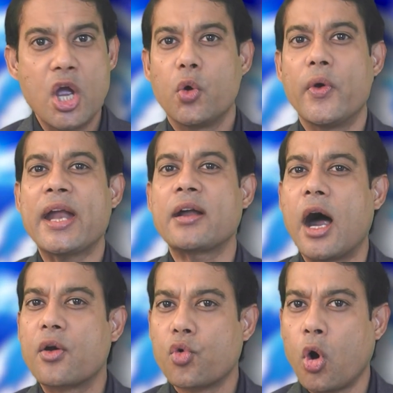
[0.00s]
where
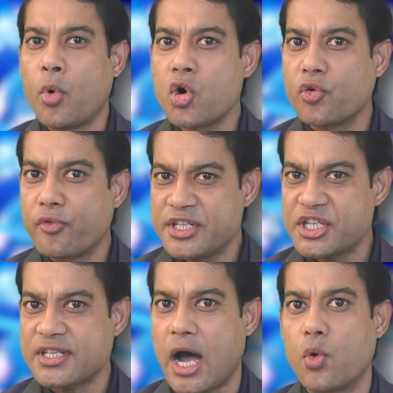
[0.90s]
a robot
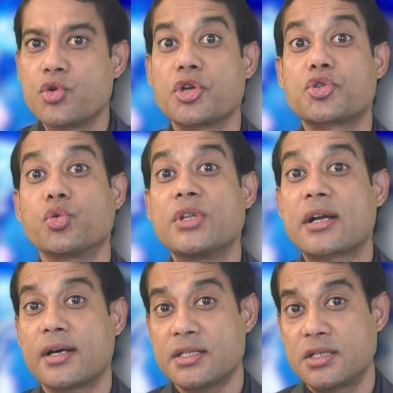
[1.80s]
reaches out to the
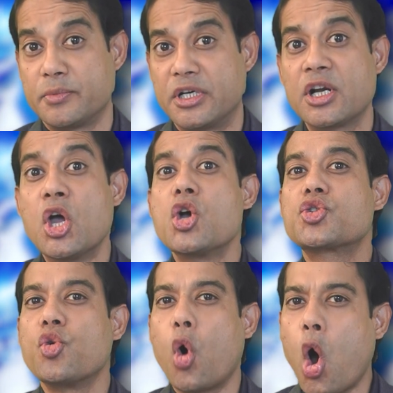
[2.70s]
customer
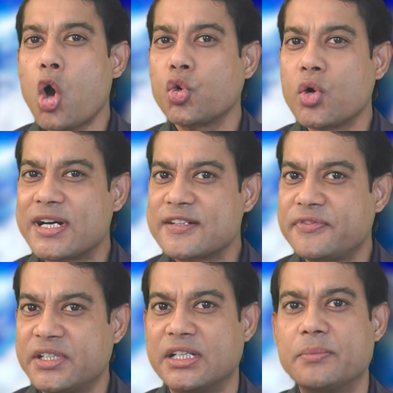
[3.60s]
to
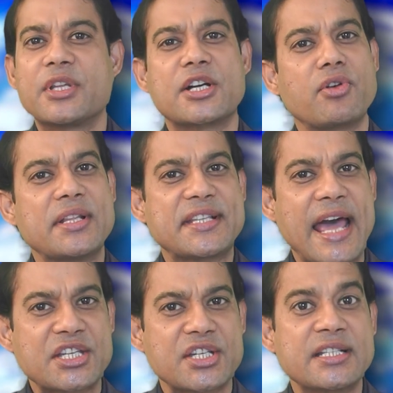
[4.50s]
auto-confirm the
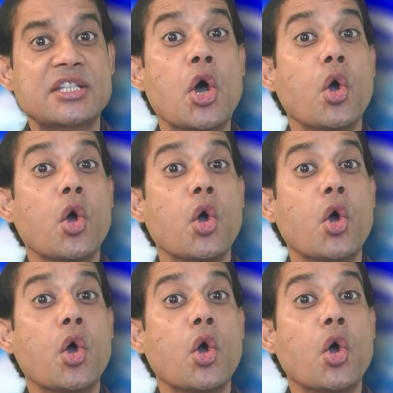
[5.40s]
transactions